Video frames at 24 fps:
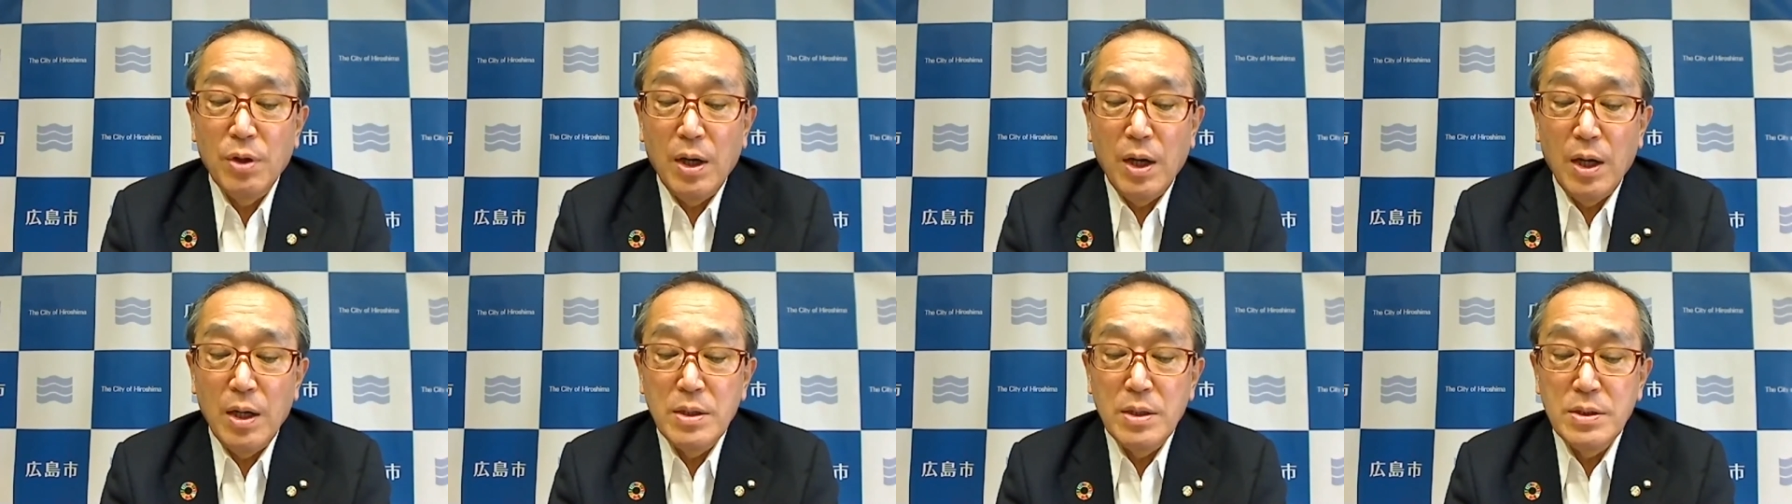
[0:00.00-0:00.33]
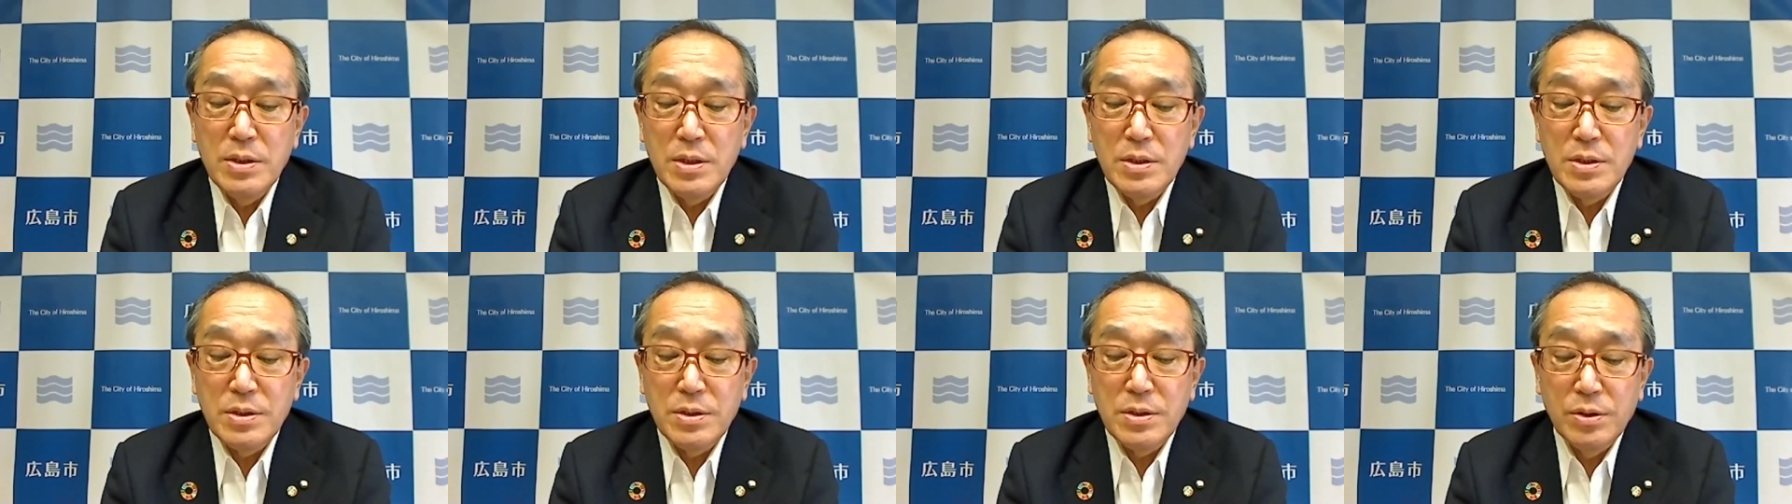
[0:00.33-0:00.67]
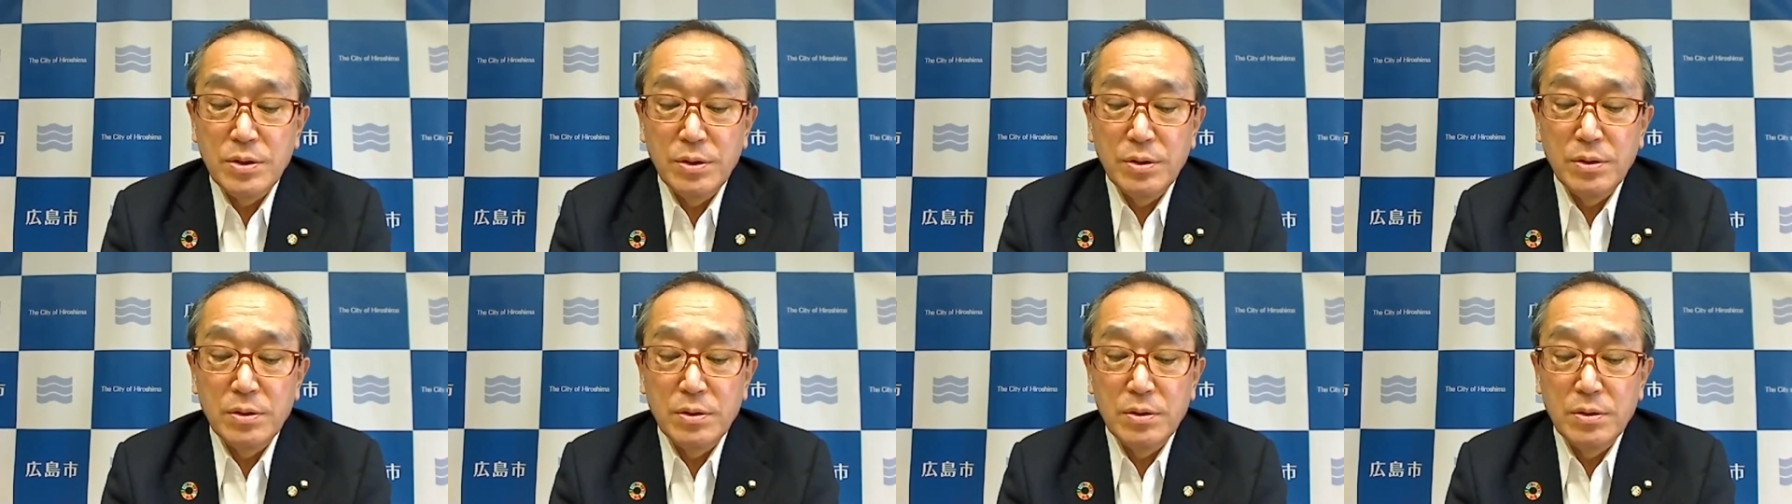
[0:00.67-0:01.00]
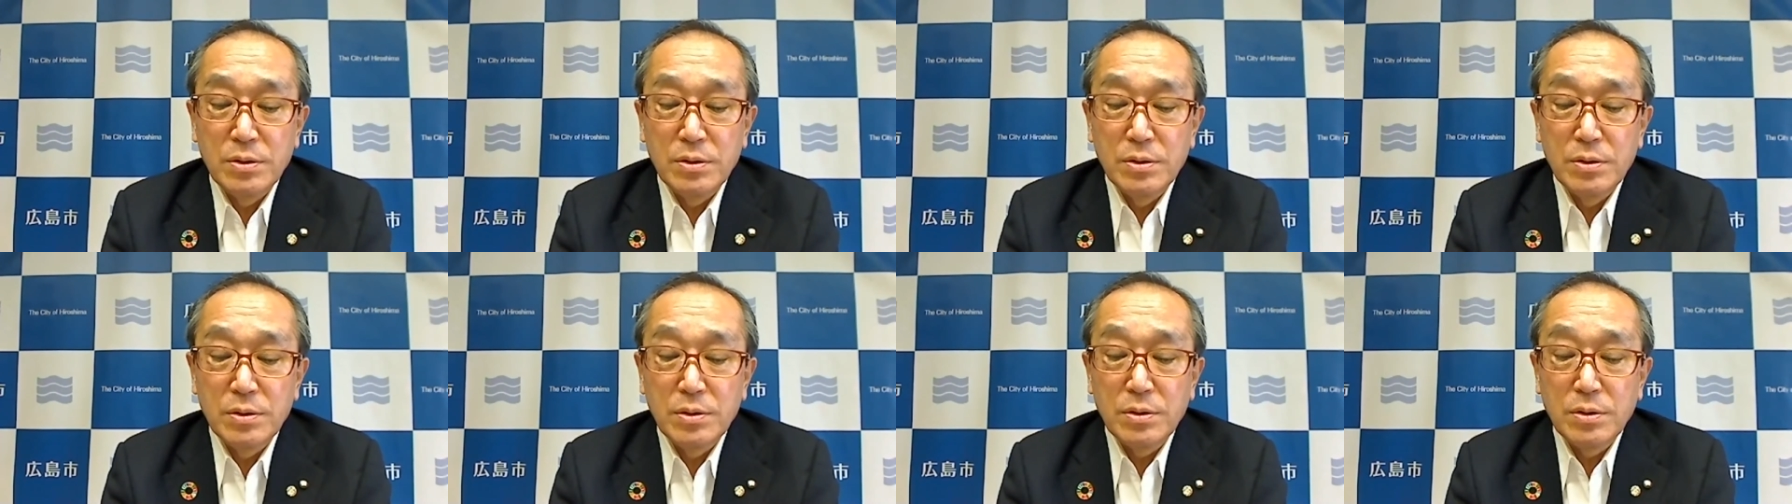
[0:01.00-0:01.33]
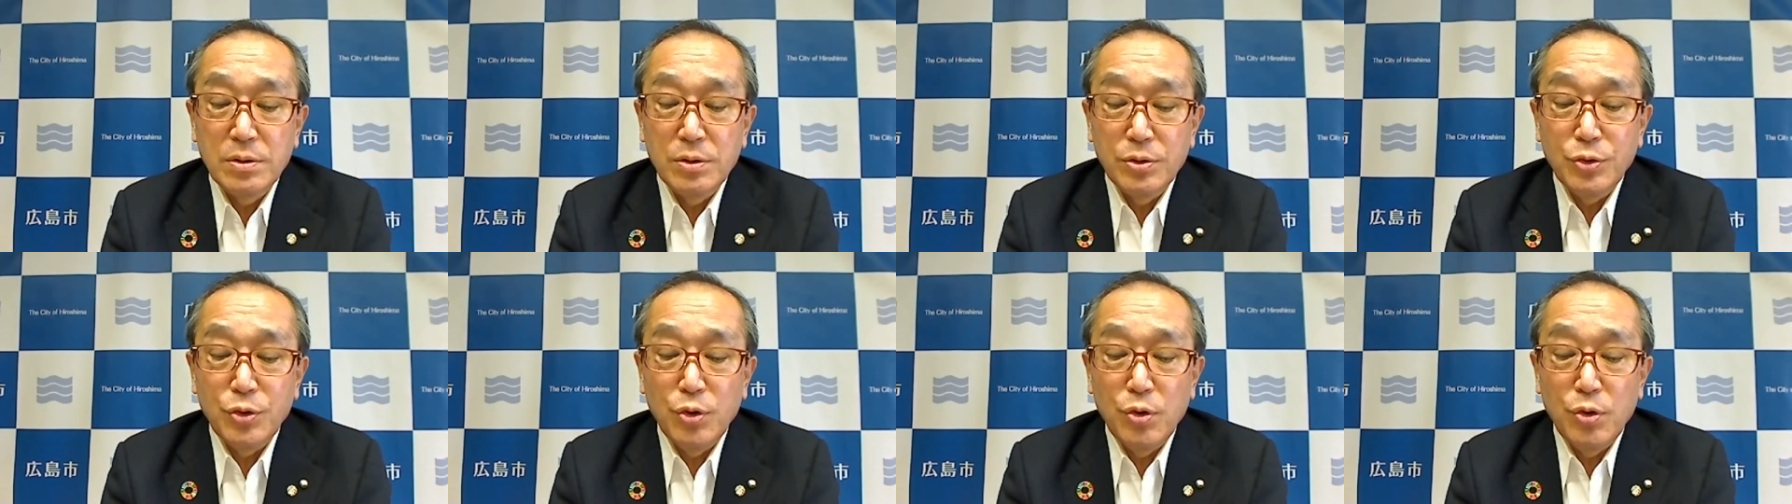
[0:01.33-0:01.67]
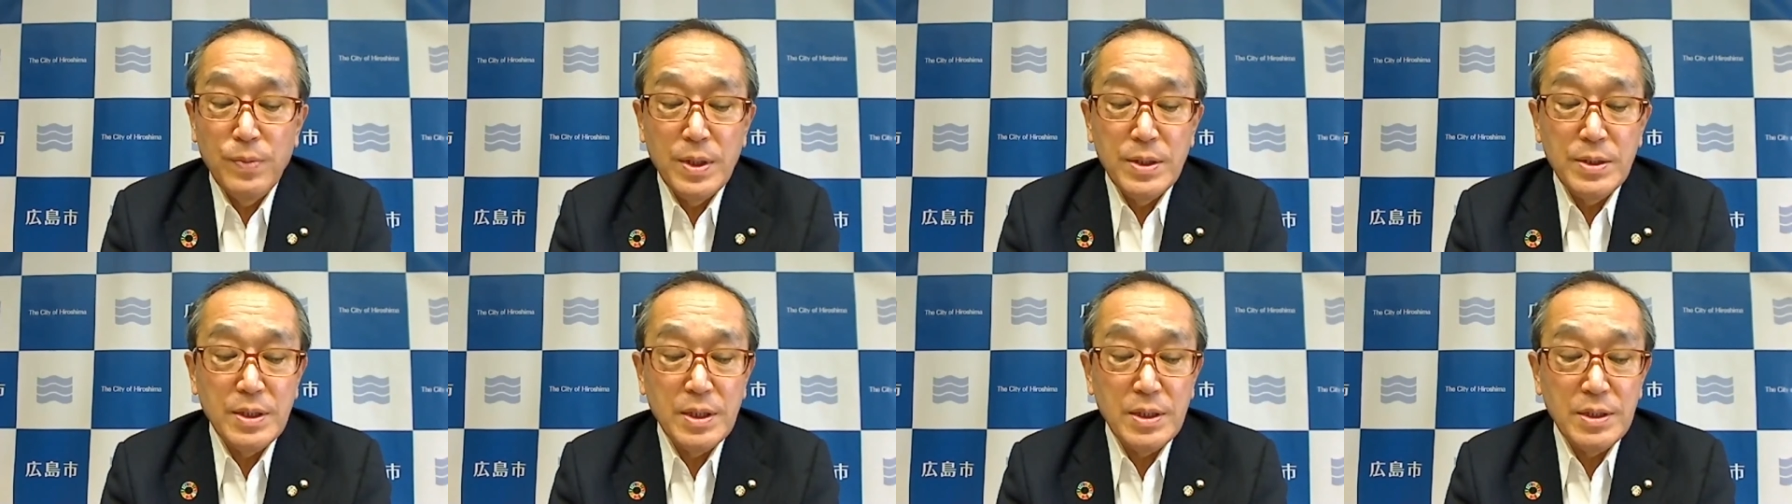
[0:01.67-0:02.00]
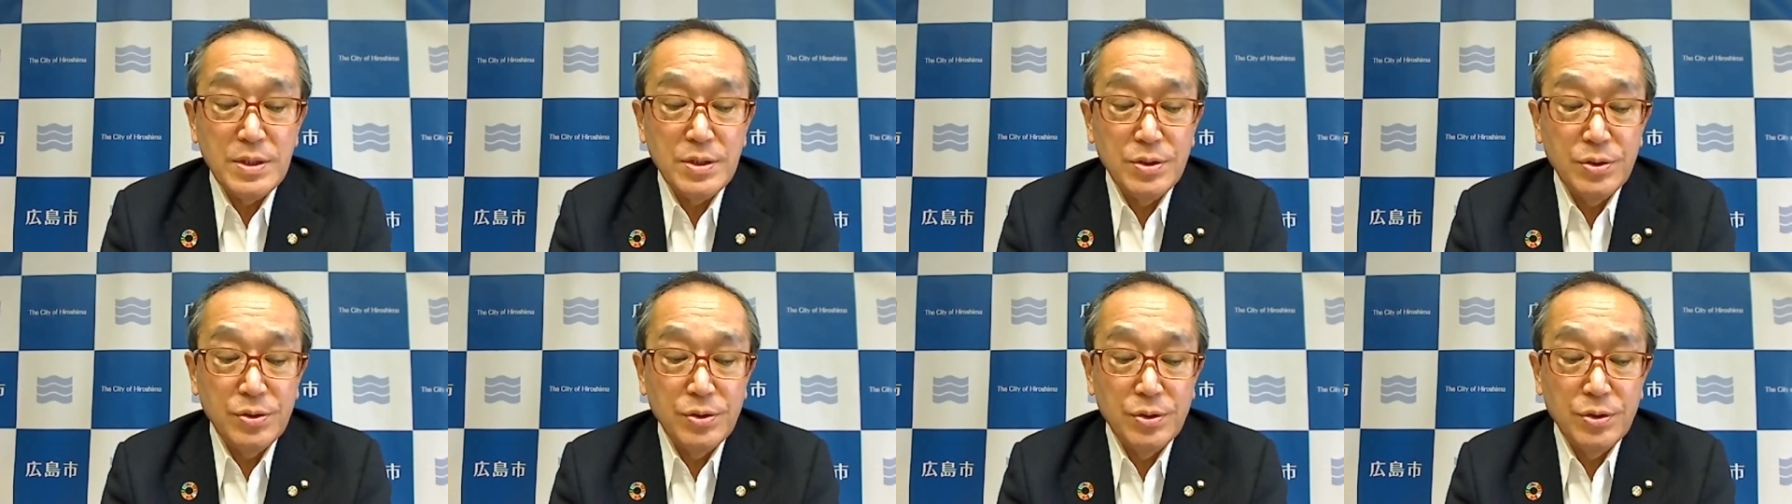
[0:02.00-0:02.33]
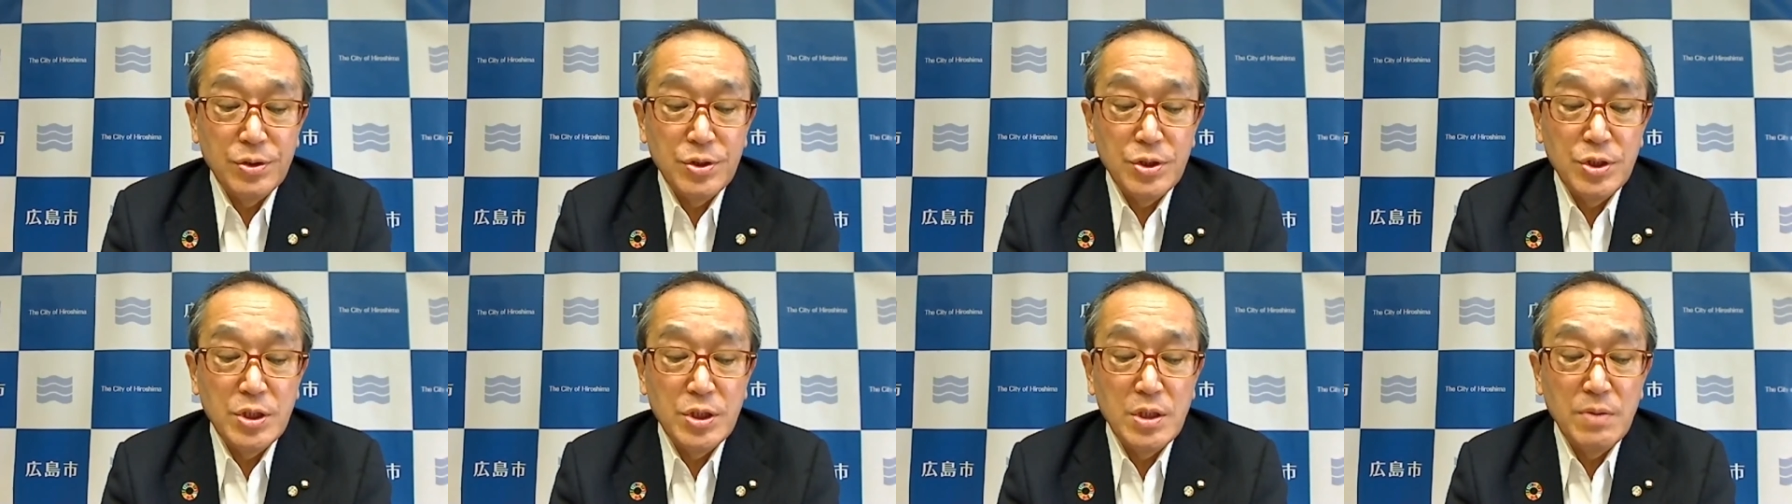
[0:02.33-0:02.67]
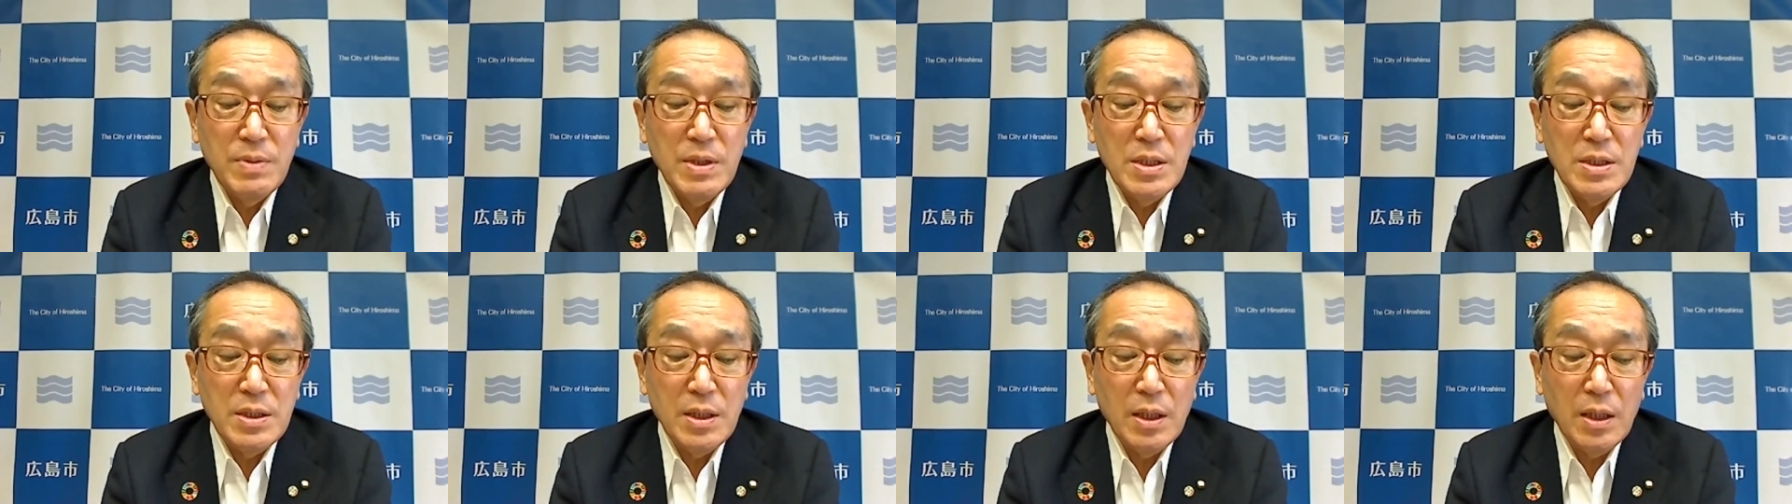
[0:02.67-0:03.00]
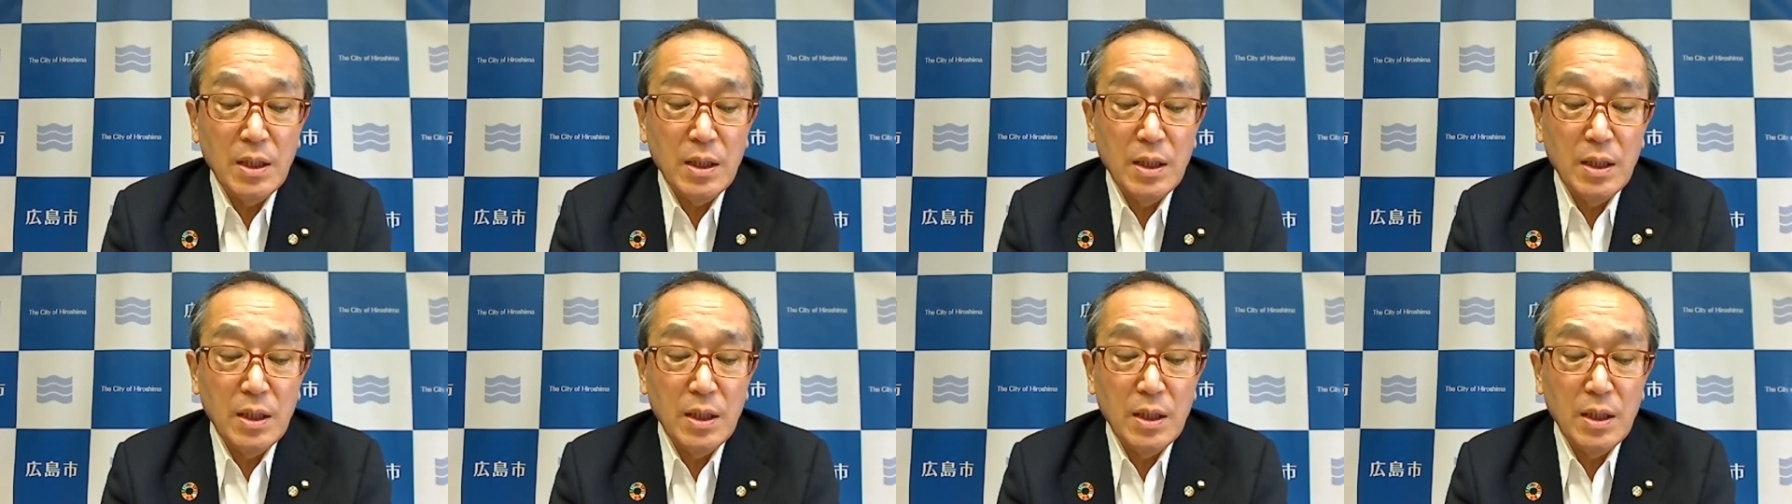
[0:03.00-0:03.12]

which came into effect in January this year, is